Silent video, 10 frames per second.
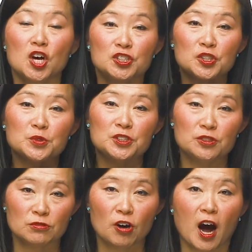So we
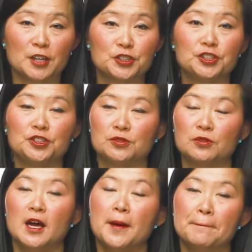do caution you,
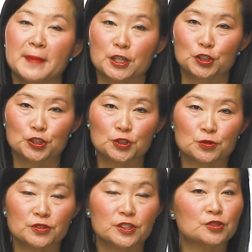make
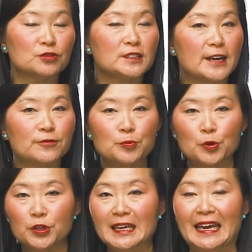sure that you're never
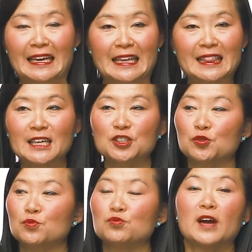putting anything
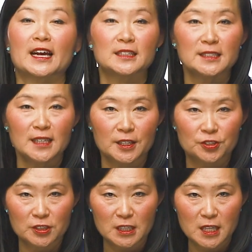directly
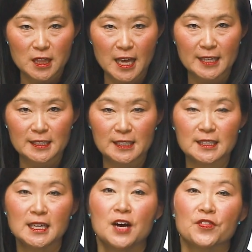underneath that
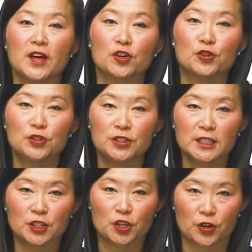knee that could
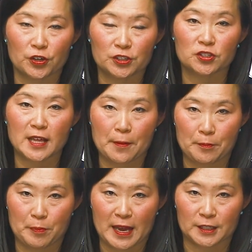encourage
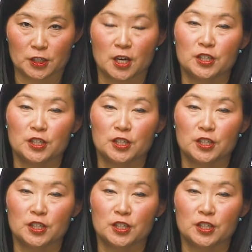that bend.